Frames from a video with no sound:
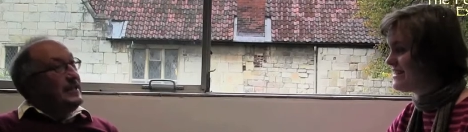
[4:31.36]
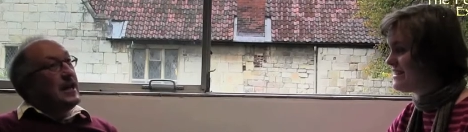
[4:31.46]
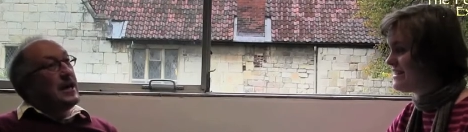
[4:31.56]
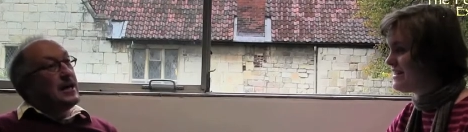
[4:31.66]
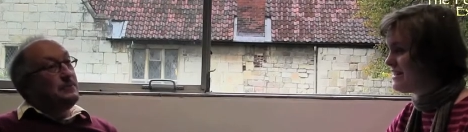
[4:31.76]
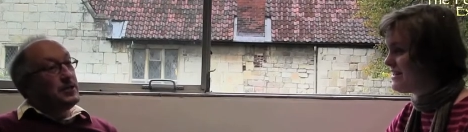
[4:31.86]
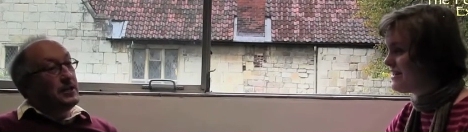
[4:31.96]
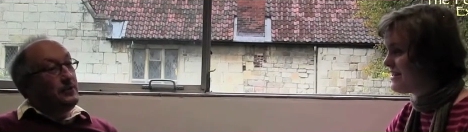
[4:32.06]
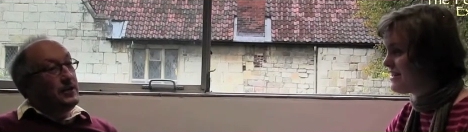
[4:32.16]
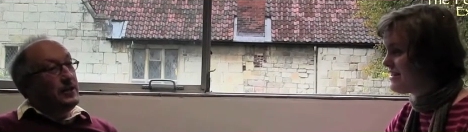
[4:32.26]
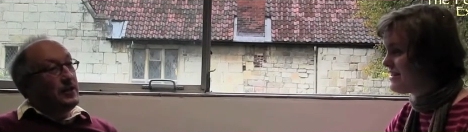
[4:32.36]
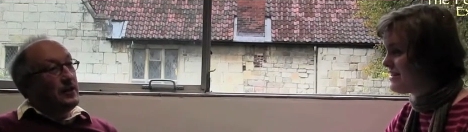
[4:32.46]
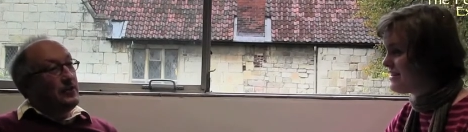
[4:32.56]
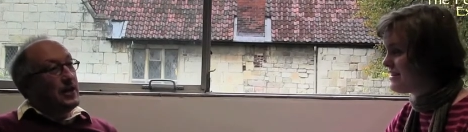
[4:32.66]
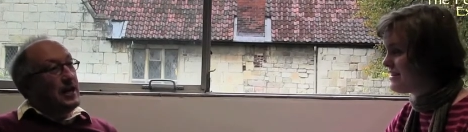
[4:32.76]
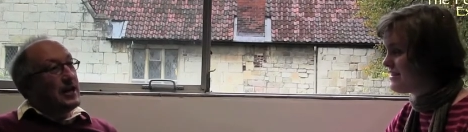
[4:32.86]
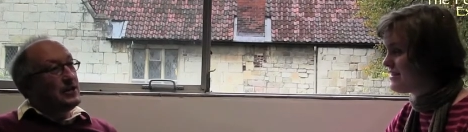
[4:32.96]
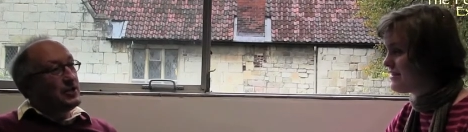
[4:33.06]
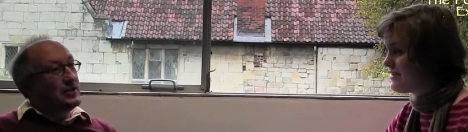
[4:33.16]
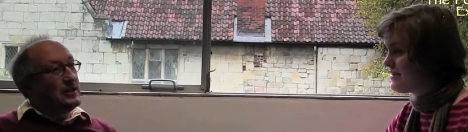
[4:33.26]
Speaker 1: Yeah, absolutely. The, the
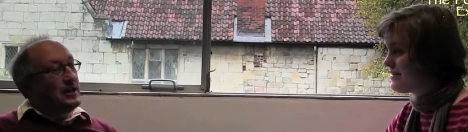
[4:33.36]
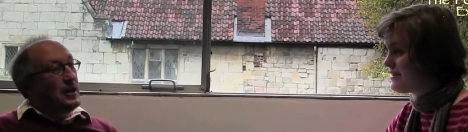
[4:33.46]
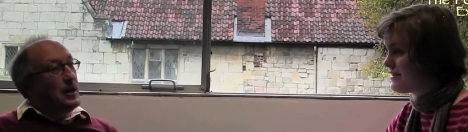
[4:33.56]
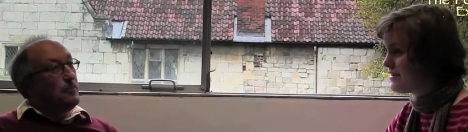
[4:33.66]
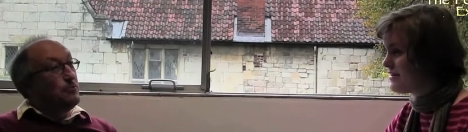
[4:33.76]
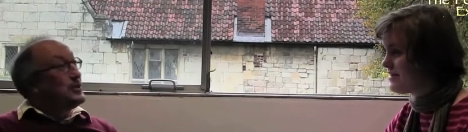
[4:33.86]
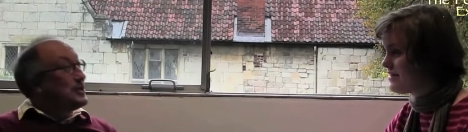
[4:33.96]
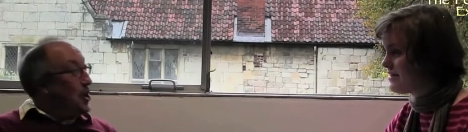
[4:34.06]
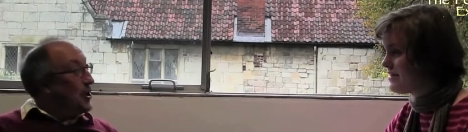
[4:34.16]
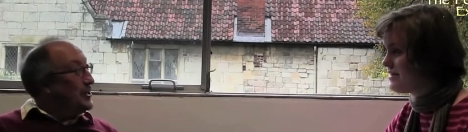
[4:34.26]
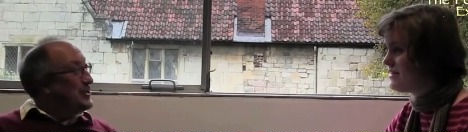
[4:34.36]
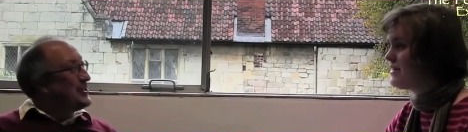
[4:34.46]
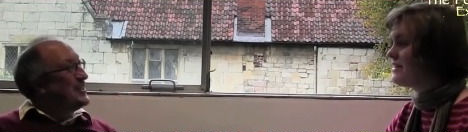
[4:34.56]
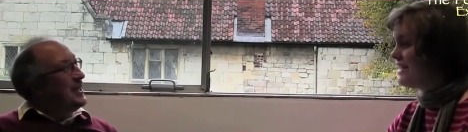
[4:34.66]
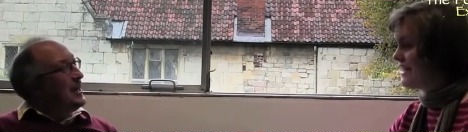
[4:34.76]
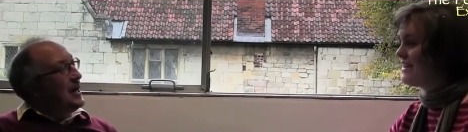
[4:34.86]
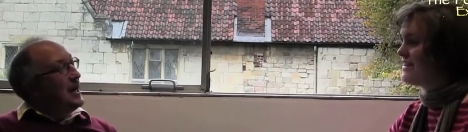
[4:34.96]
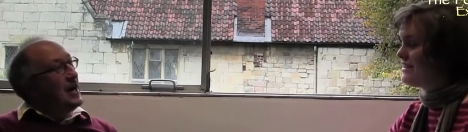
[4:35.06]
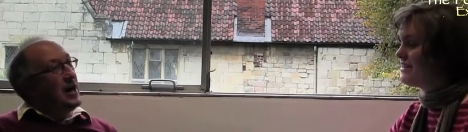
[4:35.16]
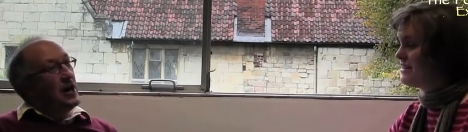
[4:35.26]
less precise yeah.
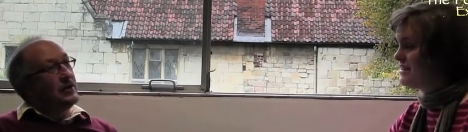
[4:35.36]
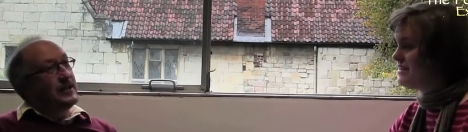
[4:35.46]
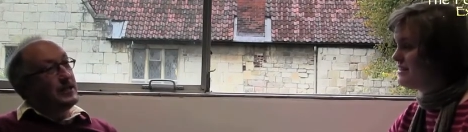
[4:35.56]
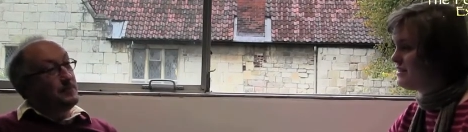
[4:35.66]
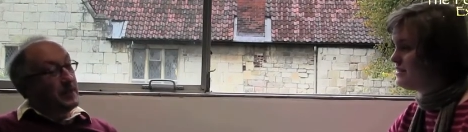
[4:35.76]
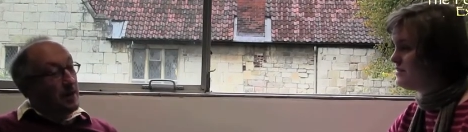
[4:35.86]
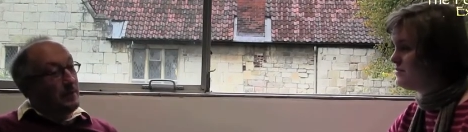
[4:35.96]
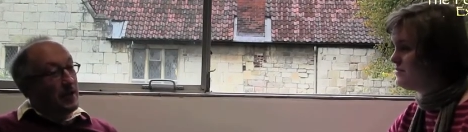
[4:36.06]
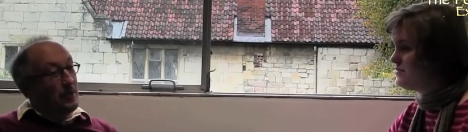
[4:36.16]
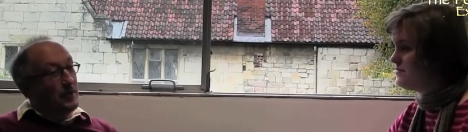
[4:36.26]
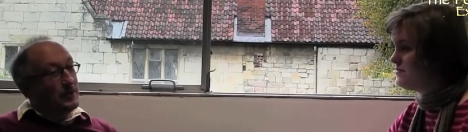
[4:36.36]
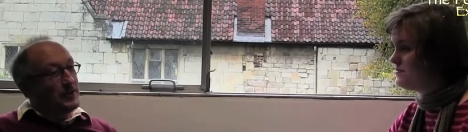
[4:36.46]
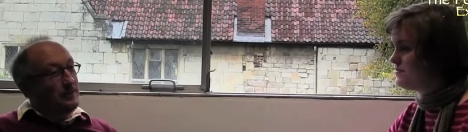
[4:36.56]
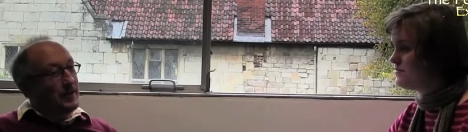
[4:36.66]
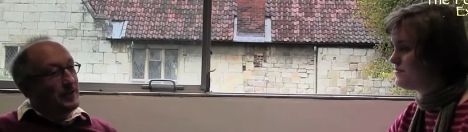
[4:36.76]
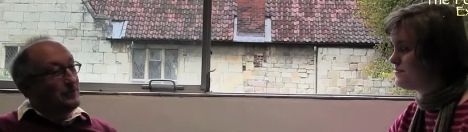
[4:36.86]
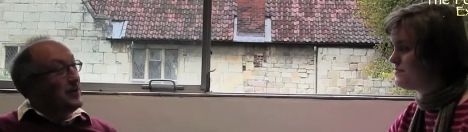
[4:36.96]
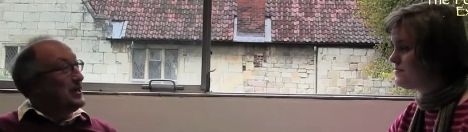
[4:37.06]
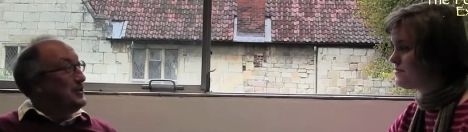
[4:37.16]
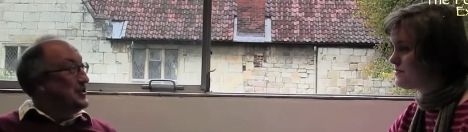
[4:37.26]
uh, our dates become, in other words, the bigger the
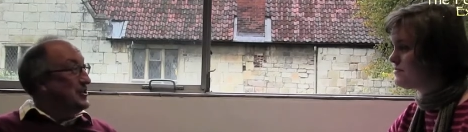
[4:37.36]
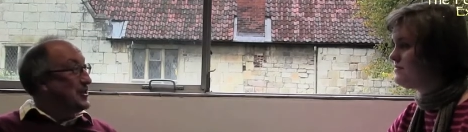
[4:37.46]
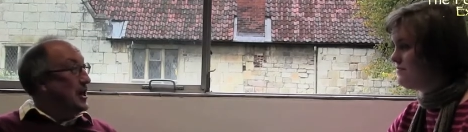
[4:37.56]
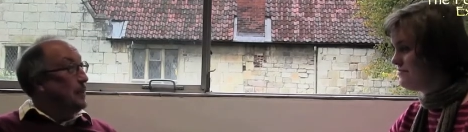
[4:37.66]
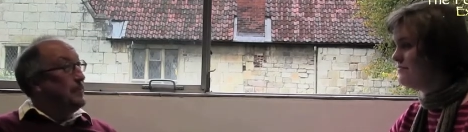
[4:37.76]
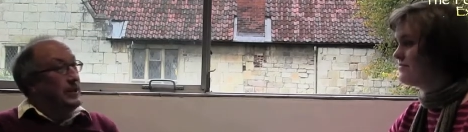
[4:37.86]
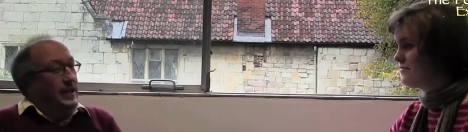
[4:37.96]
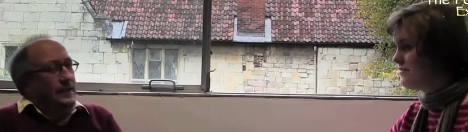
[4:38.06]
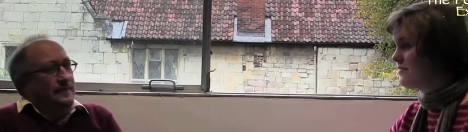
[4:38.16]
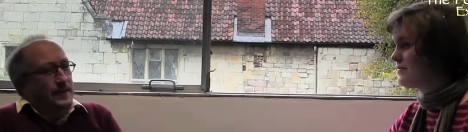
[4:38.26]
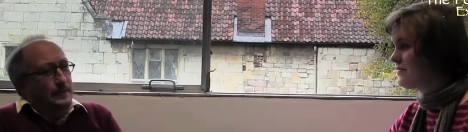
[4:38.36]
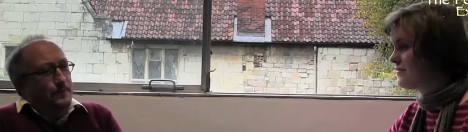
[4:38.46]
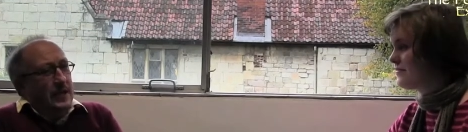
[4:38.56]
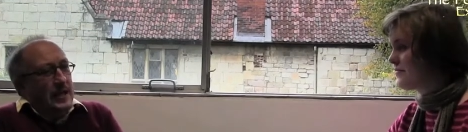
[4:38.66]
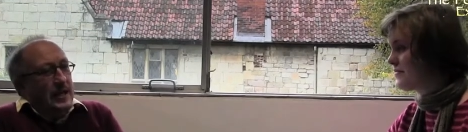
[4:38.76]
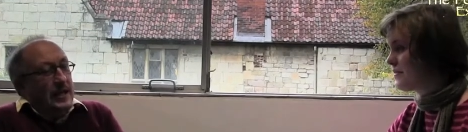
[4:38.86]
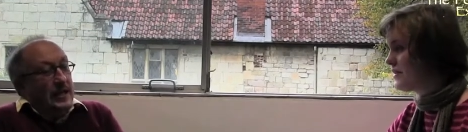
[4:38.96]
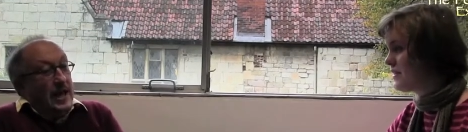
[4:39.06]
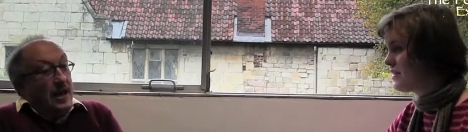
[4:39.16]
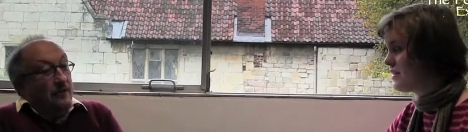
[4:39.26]
ranges are. But even
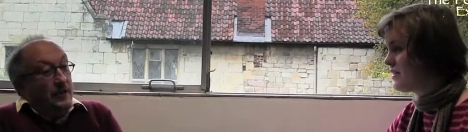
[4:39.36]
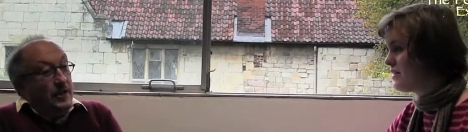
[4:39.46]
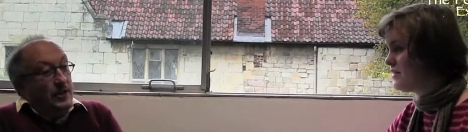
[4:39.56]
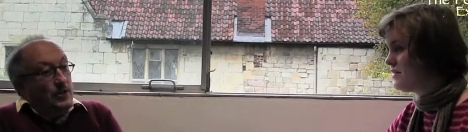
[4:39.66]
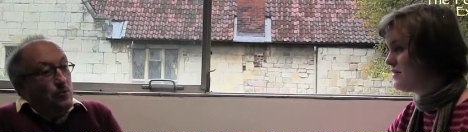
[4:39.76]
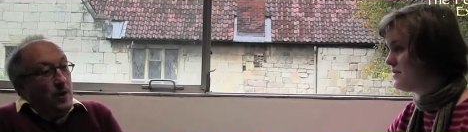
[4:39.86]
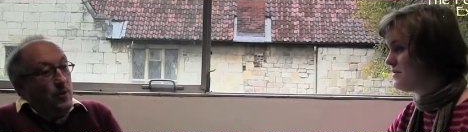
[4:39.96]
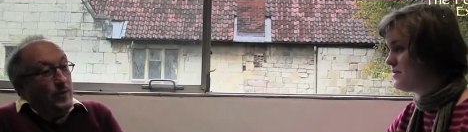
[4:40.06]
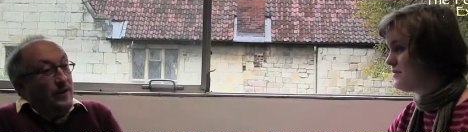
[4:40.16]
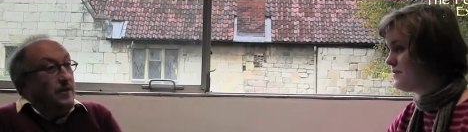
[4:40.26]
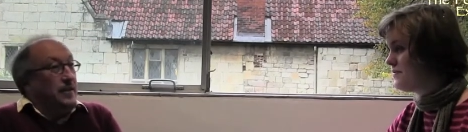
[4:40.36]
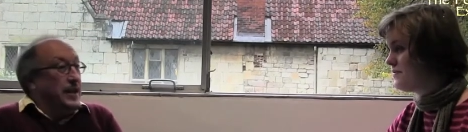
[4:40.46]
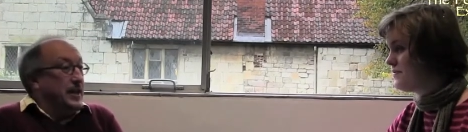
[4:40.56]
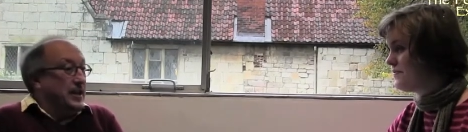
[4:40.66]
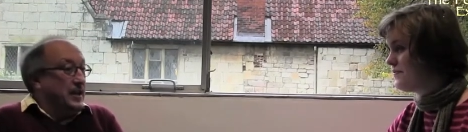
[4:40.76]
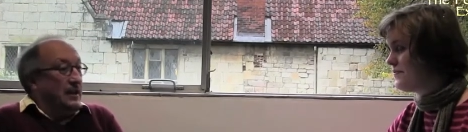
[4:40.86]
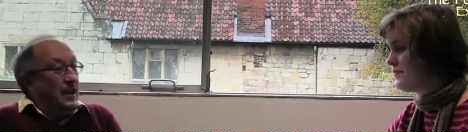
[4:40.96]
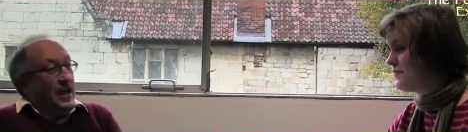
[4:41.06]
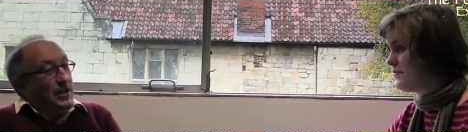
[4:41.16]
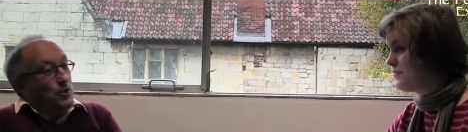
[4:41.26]
in areas where we think
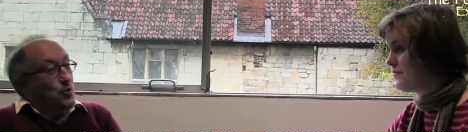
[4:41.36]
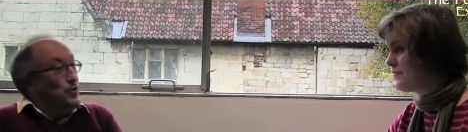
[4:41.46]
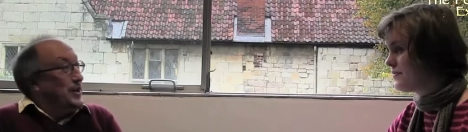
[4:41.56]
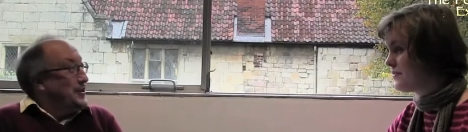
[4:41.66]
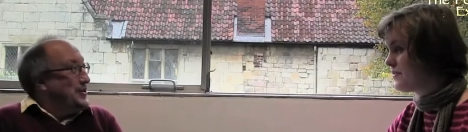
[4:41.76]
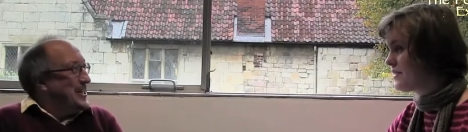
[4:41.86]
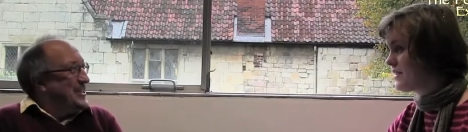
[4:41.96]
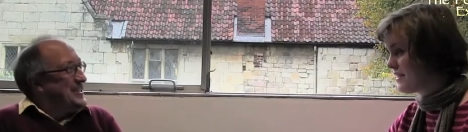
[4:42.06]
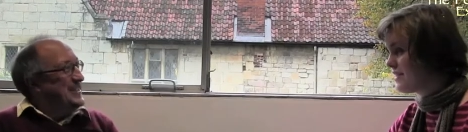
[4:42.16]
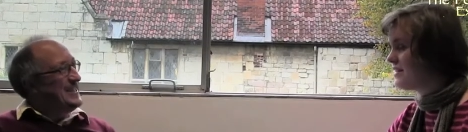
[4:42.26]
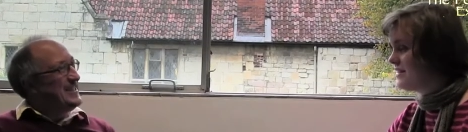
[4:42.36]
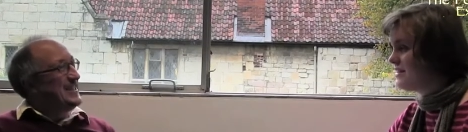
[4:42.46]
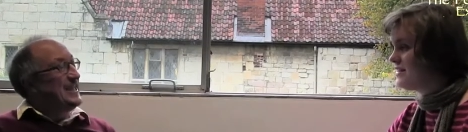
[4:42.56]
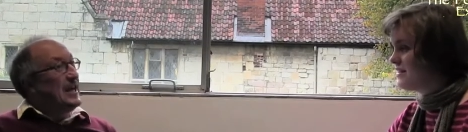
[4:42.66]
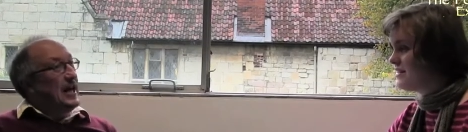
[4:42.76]
it's all done and dusted, and